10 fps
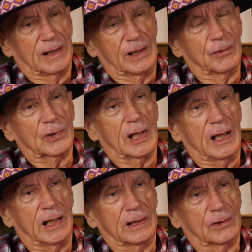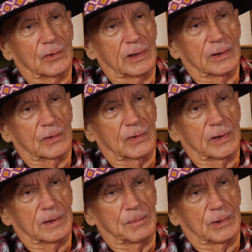He was a high degree of
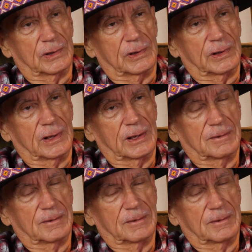Creek blood.